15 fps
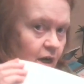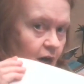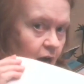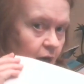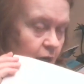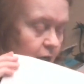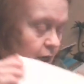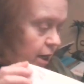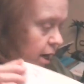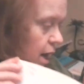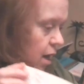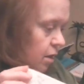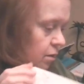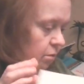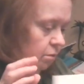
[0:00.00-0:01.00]
I cut
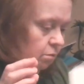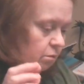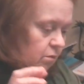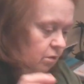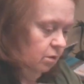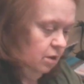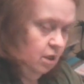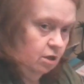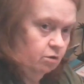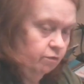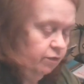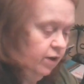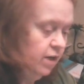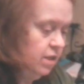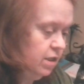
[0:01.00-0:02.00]
out the
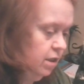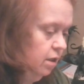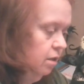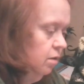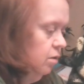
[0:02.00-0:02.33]
interfacing.